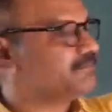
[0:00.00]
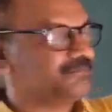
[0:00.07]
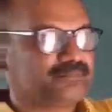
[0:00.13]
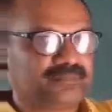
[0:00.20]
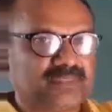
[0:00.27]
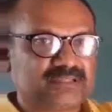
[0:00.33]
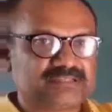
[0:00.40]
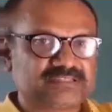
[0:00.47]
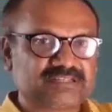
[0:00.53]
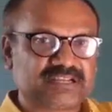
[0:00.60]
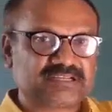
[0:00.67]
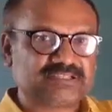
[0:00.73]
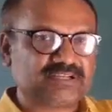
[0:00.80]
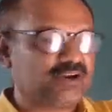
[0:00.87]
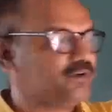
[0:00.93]
the
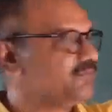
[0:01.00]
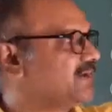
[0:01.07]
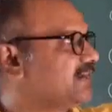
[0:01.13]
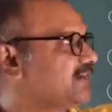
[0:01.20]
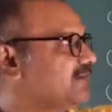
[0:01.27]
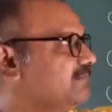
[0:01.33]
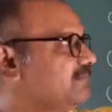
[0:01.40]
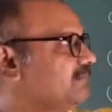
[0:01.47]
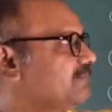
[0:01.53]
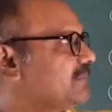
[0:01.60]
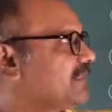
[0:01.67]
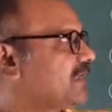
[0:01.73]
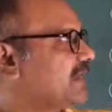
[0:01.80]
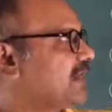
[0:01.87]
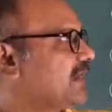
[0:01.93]
structure of atom
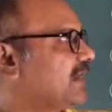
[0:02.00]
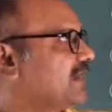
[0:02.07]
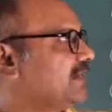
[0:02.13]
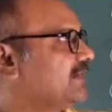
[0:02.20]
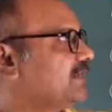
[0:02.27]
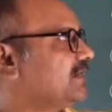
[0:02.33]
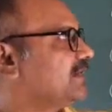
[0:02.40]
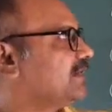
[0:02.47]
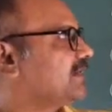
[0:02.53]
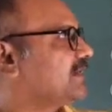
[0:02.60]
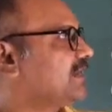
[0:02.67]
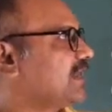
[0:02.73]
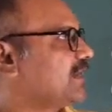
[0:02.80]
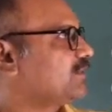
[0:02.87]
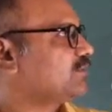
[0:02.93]
and
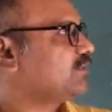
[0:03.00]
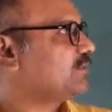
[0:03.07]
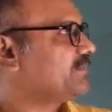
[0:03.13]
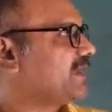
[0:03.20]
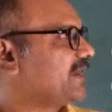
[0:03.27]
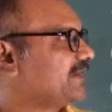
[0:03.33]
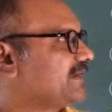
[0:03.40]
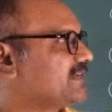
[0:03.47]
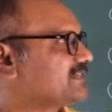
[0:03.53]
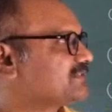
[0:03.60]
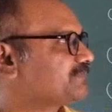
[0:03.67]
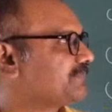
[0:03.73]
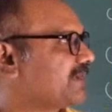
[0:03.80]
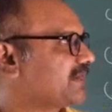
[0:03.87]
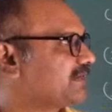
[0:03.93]
electromagnetic
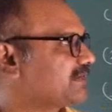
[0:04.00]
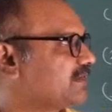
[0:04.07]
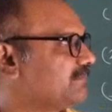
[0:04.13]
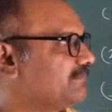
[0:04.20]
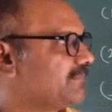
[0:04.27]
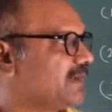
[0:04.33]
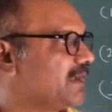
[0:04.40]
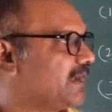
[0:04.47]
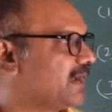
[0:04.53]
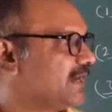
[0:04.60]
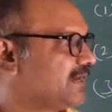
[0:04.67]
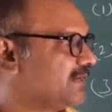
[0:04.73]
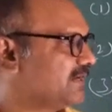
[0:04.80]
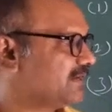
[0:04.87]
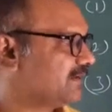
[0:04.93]
spectrum
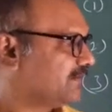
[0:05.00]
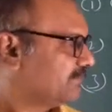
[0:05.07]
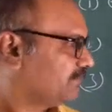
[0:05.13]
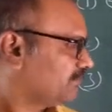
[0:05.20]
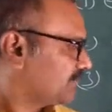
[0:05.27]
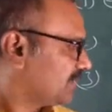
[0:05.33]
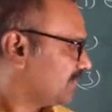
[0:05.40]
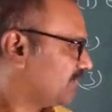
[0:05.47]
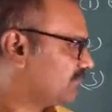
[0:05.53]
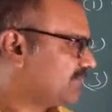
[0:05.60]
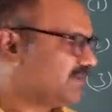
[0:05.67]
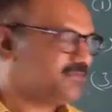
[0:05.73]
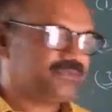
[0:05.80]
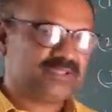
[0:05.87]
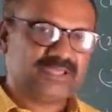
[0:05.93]
and
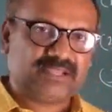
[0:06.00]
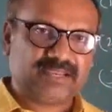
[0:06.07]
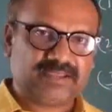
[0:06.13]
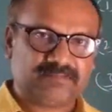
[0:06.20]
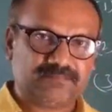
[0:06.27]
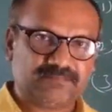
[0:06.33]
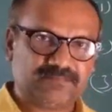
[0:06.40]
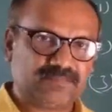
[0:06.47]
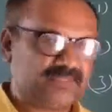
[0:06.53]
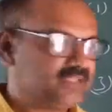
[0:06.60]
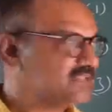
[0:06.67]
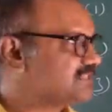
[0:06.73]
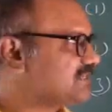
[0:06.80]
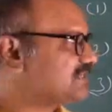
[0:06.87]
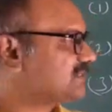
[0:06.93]
wave theory?
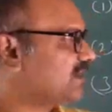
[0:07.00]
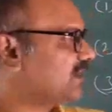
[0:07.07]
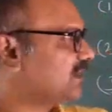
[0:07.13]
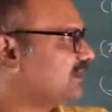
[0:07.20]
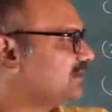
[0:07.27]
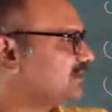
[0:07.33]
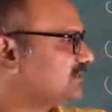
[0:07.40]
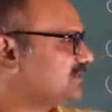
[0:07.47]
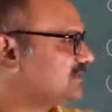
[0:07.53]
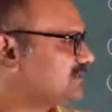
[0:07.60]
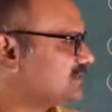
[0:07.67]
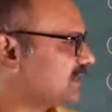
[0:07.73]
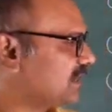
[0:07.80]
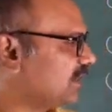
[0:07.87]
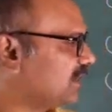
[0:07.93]
These are
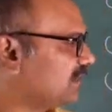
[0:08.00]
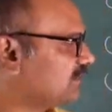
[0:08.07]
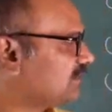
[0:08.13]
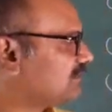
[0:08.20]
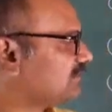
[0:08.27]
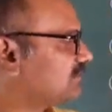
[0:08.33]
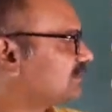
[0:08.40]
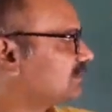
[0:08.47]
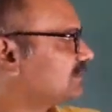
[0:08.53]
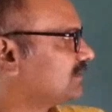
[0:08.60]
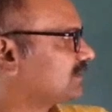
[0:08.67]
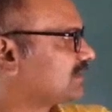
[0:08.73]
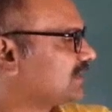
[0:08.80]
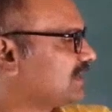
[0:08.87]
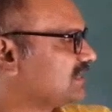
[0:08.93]
all
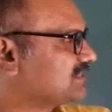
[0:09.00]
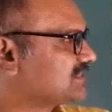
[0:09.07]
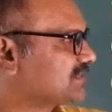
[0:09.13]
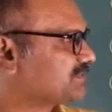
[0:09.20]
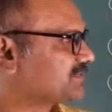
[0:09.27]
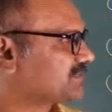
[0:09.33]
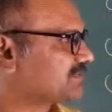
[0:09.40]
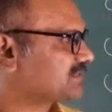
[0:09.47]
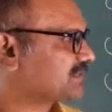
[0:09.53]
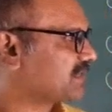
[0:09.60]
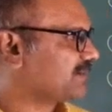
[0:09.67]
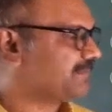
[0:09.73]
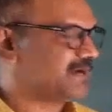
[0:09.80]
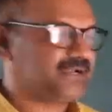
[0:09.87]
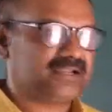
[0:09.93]
concepts come
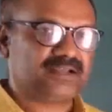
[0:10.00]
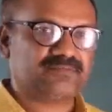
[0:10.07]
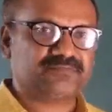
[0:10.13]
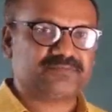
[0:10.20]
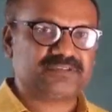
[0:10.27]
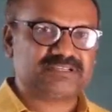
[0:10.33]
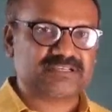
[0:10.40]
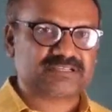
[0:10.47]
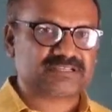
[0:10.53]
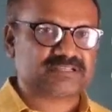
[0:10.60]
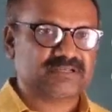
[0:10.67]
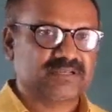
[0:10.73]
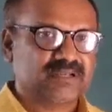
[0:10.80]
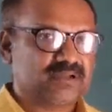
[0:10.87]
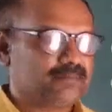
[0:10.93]
under physics.
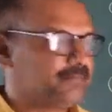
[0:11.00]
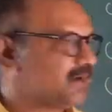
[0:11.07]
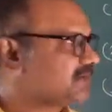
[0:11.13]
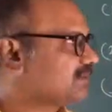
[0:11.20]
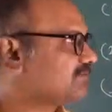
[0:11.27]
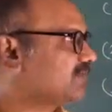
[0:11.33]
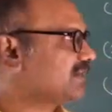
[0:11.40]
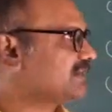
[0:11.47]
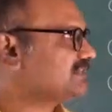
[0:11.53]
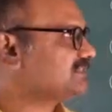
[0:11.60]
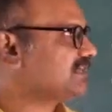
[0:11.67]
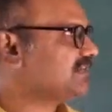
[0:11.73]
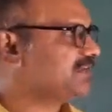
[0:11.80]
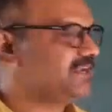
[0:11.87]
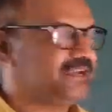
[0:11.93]
But what is the
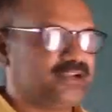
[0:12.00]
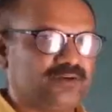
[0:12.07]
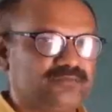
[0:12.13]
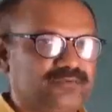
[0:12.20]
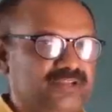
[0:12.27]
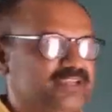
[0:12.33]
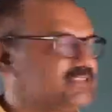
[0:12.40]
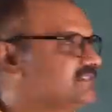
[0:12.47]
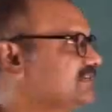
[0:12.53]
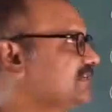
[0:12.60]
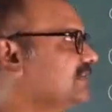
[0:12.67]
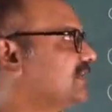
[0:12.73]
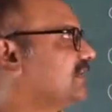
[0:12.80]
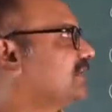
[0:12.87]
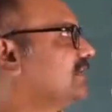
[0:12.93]
need of
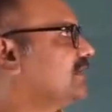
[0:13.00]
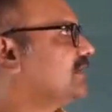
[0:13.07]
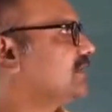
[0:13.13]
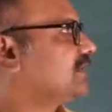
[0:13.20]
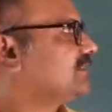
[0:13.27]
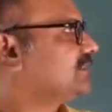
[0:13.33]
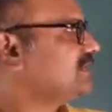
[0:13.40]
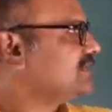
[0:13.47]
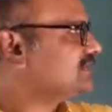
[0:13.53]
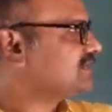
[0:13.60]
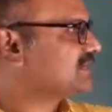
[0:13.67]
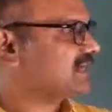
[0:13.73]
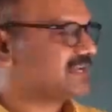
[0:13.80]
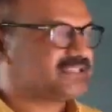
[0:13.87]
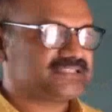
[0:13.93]
teaching these
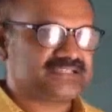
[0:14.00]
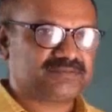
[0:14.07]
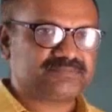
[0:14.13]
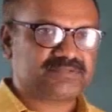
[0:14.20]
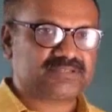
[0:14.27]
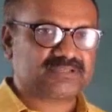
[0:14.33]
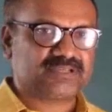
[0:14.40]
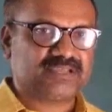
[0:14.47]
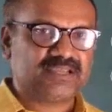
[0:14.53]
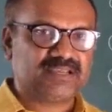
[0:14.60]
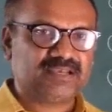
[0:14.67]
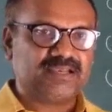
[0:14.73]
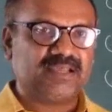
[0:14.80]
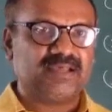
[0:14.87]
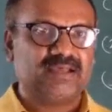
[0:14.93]
concepts
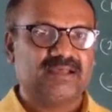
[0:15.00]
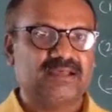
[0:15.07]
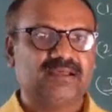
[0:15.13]
in